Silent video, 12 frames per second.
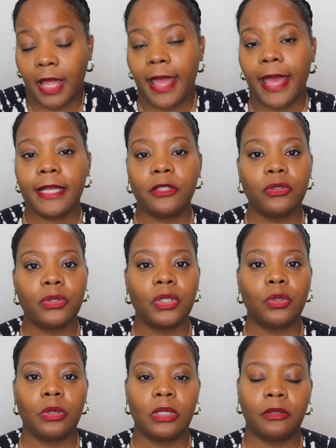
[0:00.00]
Ask your
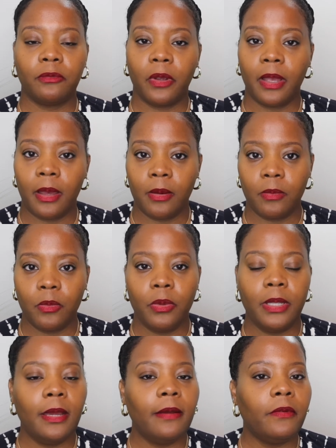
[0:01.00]
source for help,
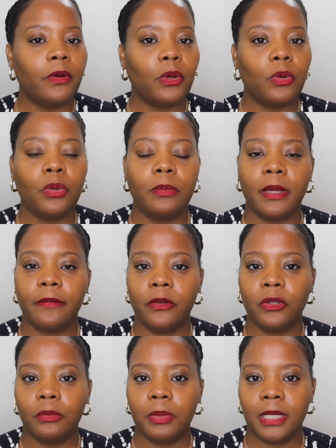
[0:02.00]
whatever or
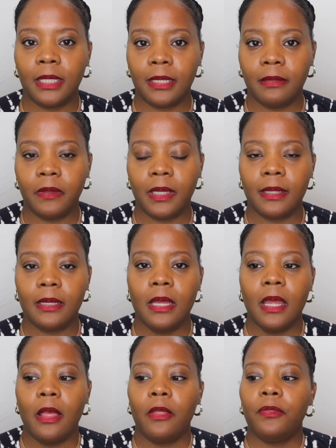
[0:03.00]
whomever you believe in.
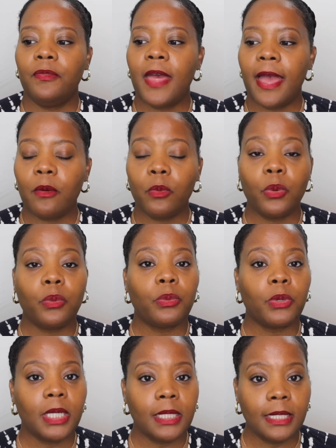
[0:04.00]
That will
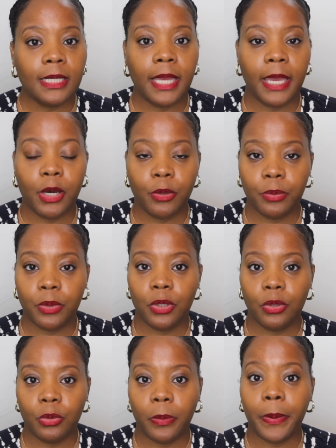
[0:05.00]
really help
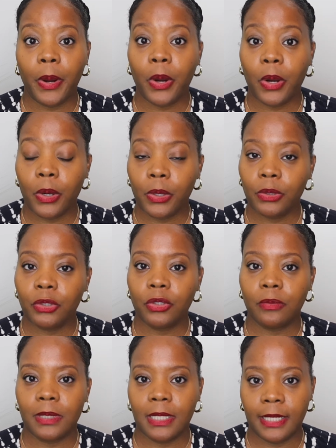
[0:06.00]
you purge
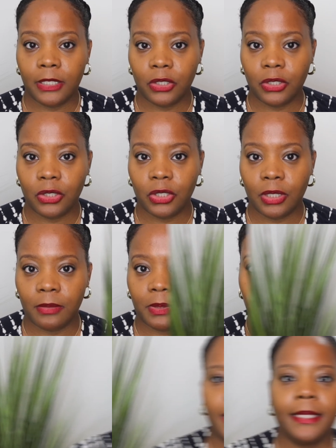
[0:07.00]
your
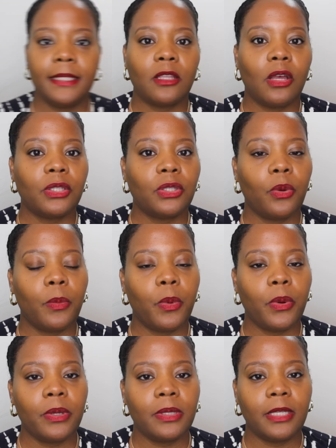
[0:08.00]
relationships. It is also
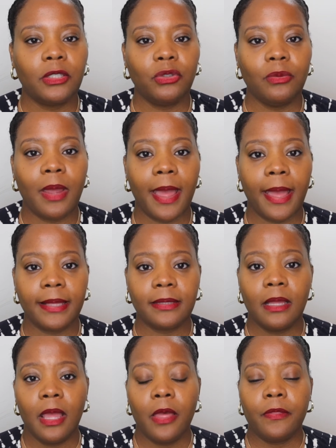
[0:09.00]
important that you
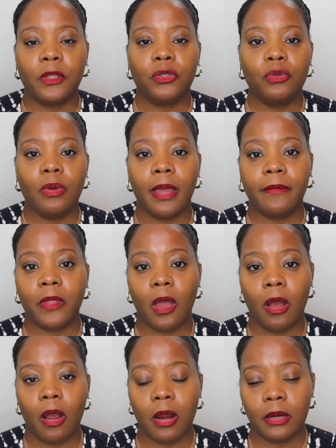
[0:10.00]
ask that you have the
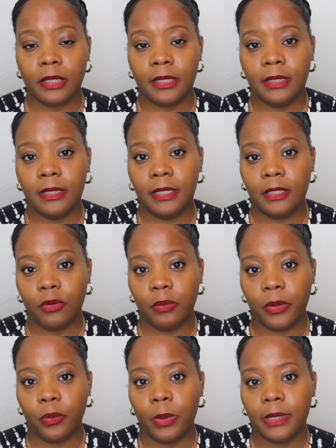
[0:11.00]
heart to deal
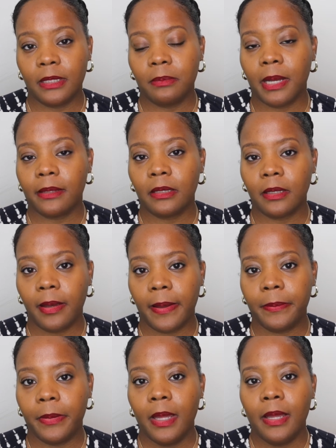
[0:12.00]
with what's about to
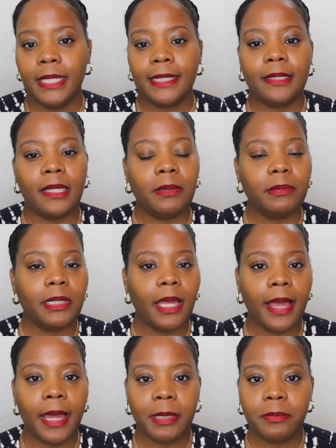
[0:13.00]
come.
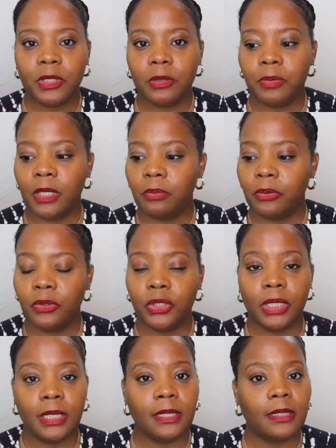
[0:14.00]
Sometimes people
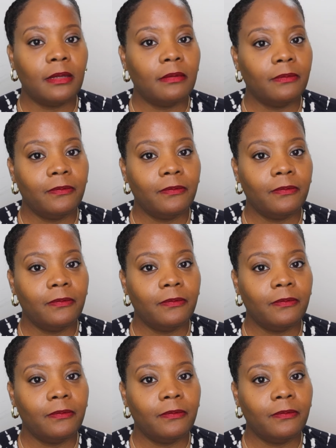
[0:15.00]
just